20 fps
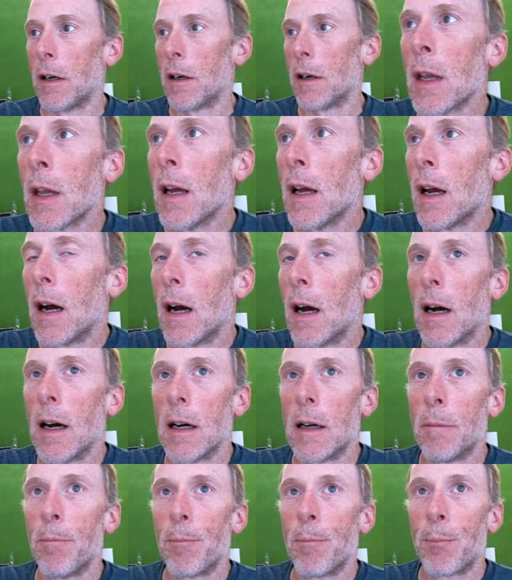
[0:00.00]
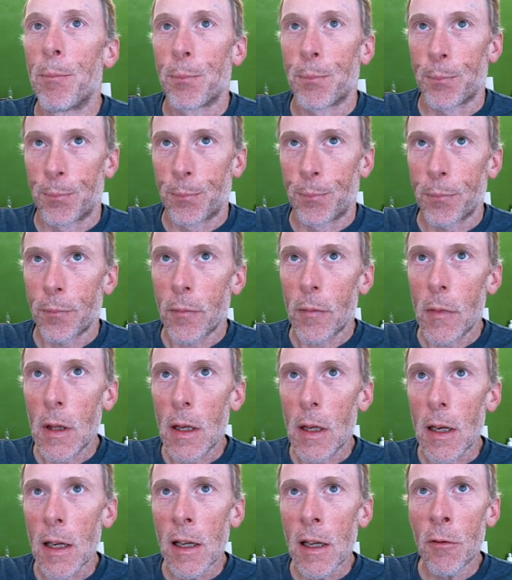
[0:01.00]
Um, if we
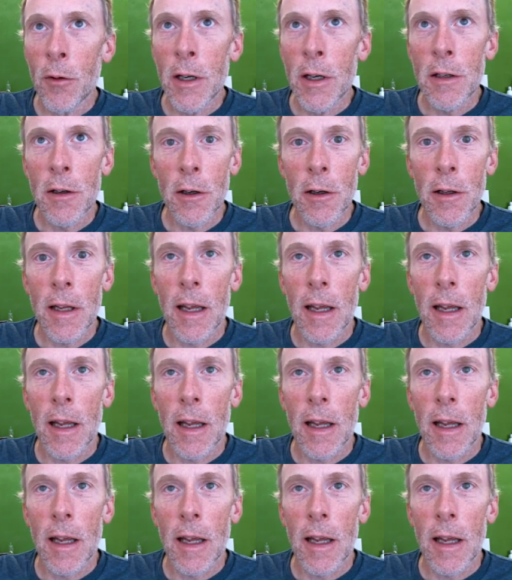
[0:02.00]
turn the 18